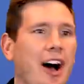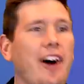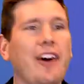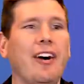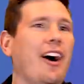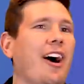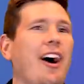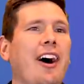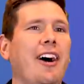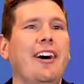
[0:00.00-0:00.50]

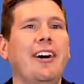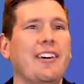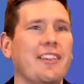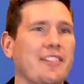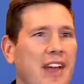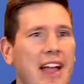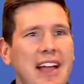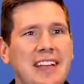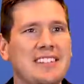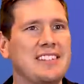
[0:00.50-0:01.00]
Oh,
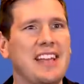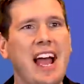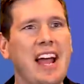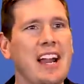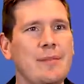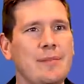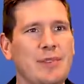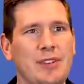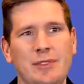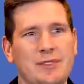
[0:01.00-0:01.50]
thanks,
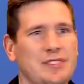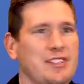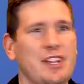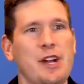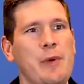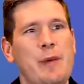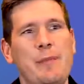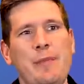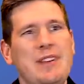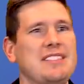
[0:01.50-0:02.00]
Adam, you
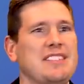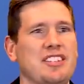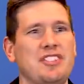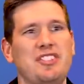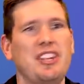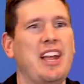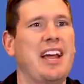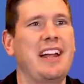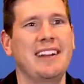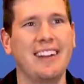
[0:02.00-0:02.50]
stupid piece of
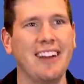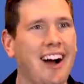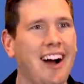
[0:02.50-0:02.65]
shit!